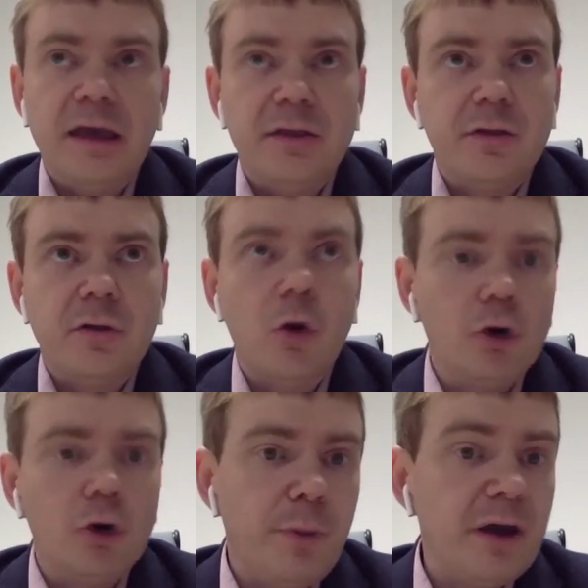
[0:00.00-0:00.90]
gets
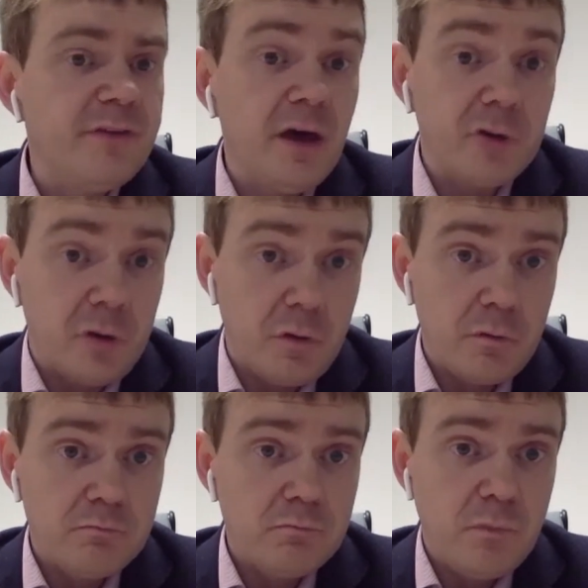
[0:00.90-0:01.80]
caught by the others.
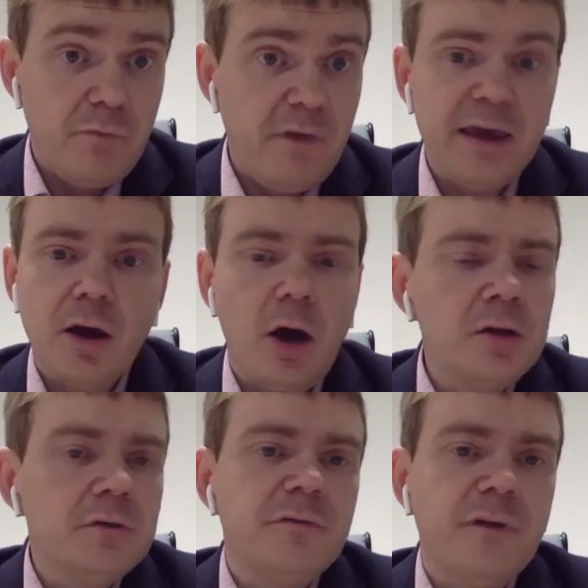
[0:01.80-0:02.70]
They
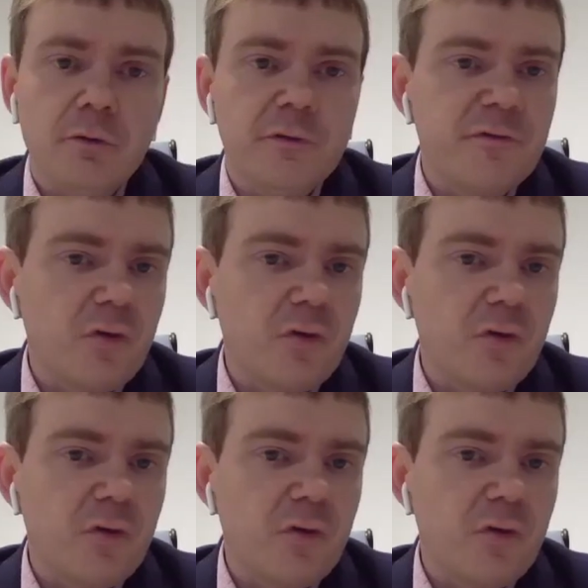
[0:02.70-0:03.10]
can't follow